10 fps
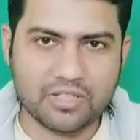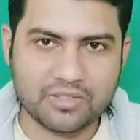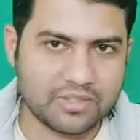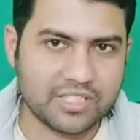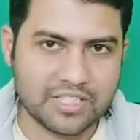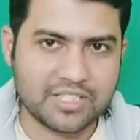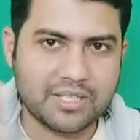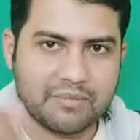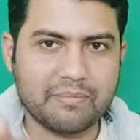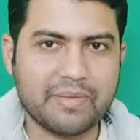So this is
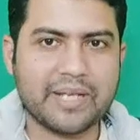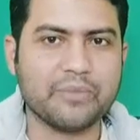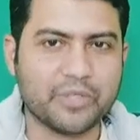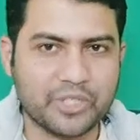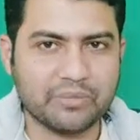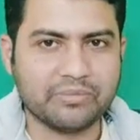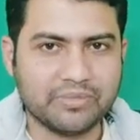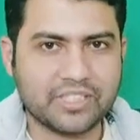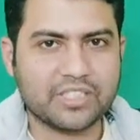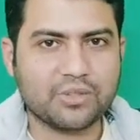in my motive.
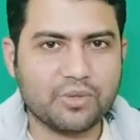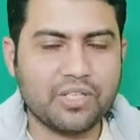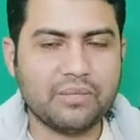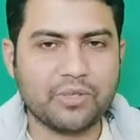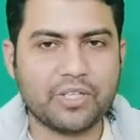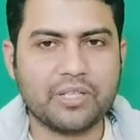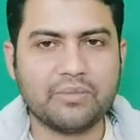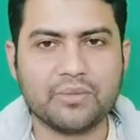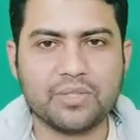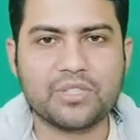This is the only motive
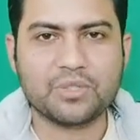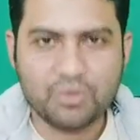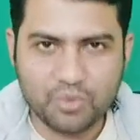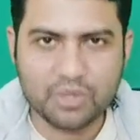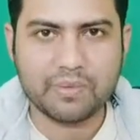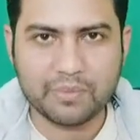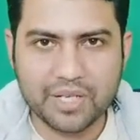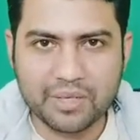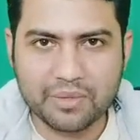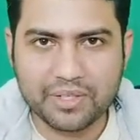on which we people
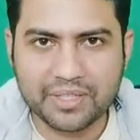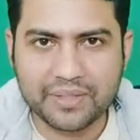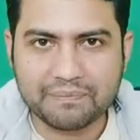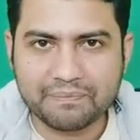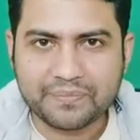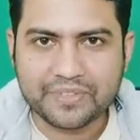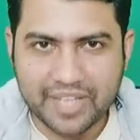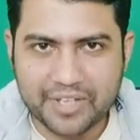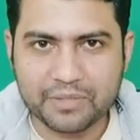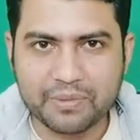are working.
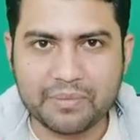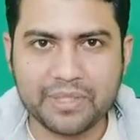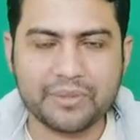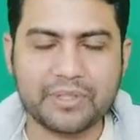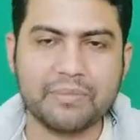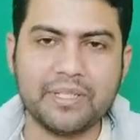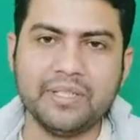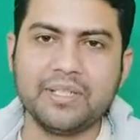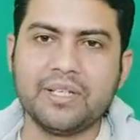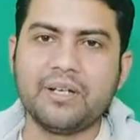Thank you for being with me.
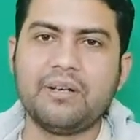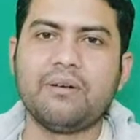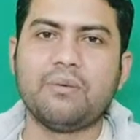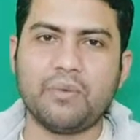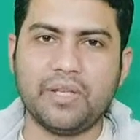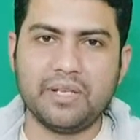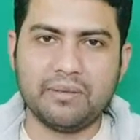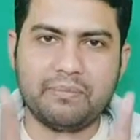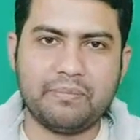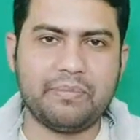We'll
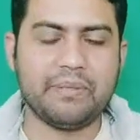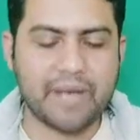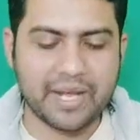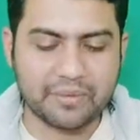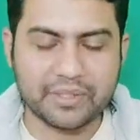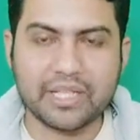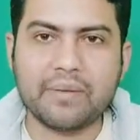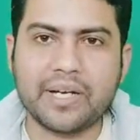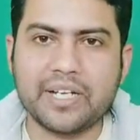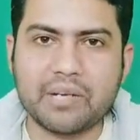be back with our
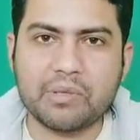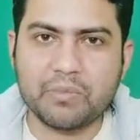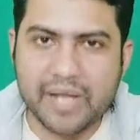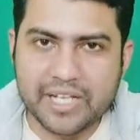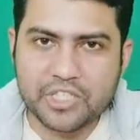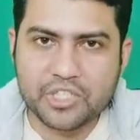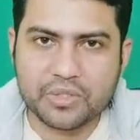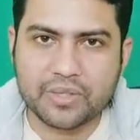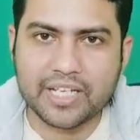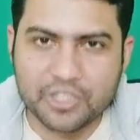interview batch.
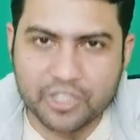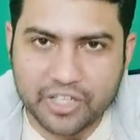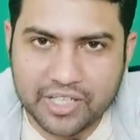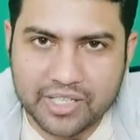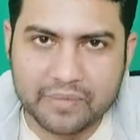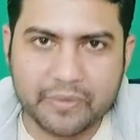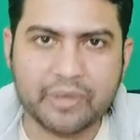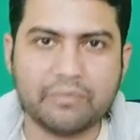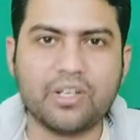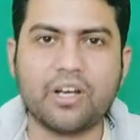You can join in. If you
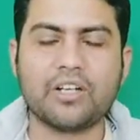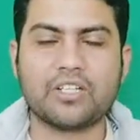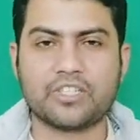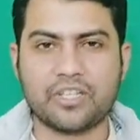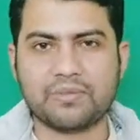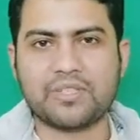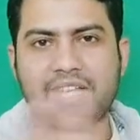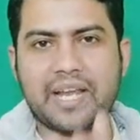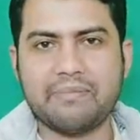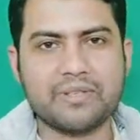have not
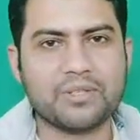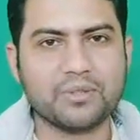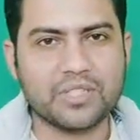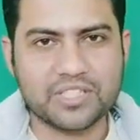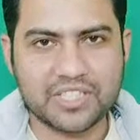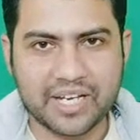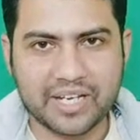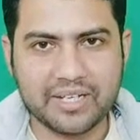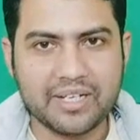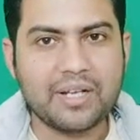subscribed to this
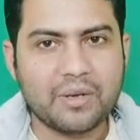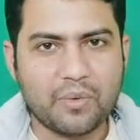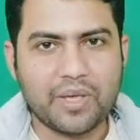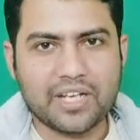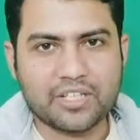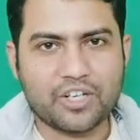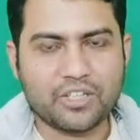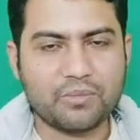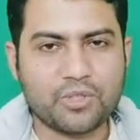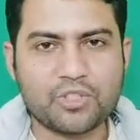channel, we are
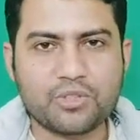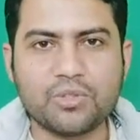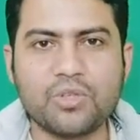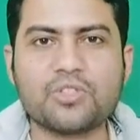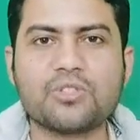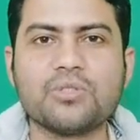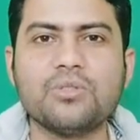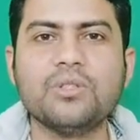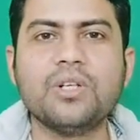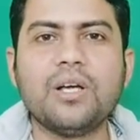almost close
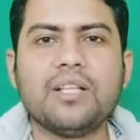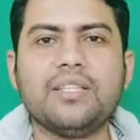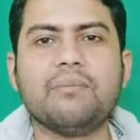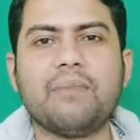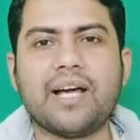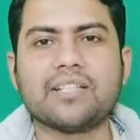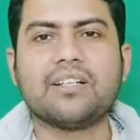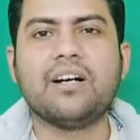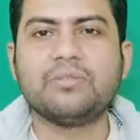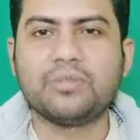to the mark
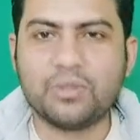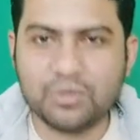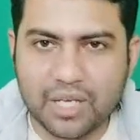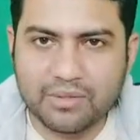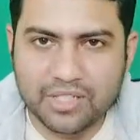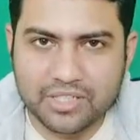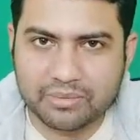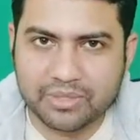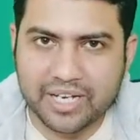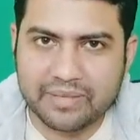of 2000
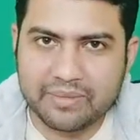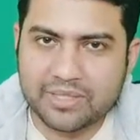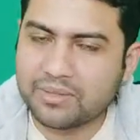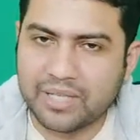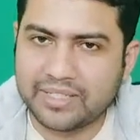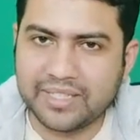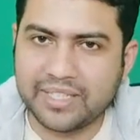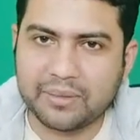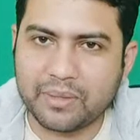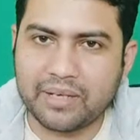subscribers. I
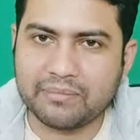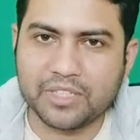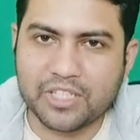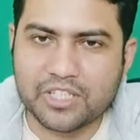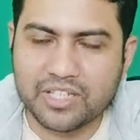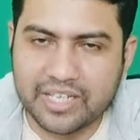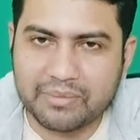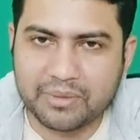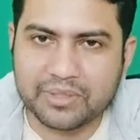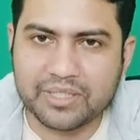think I am just
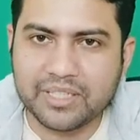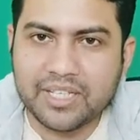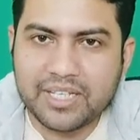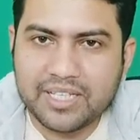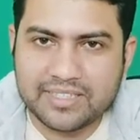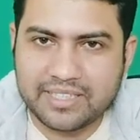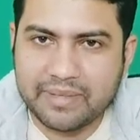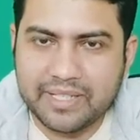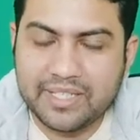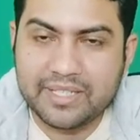left with
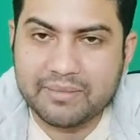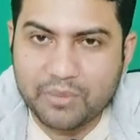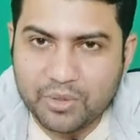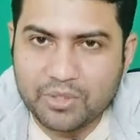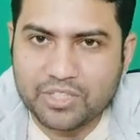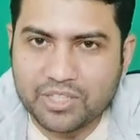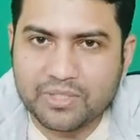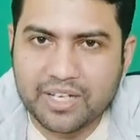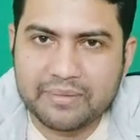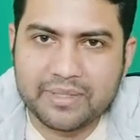70 more
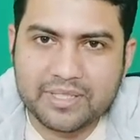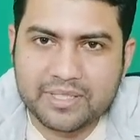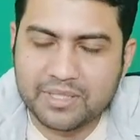subscribers.